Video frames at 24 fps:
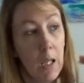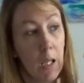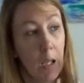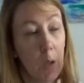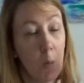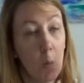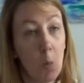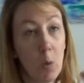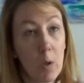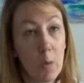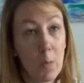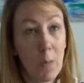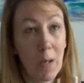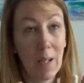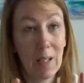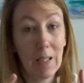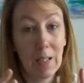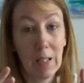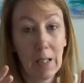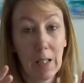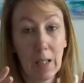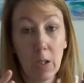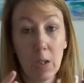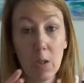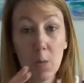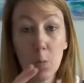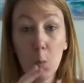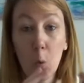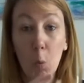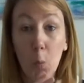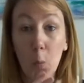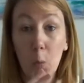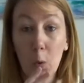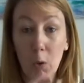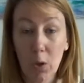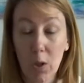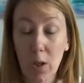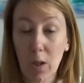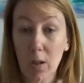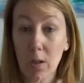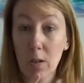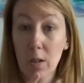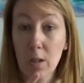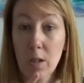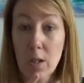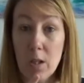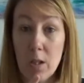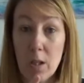it was mainly the small
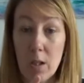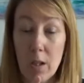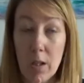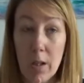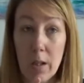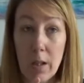product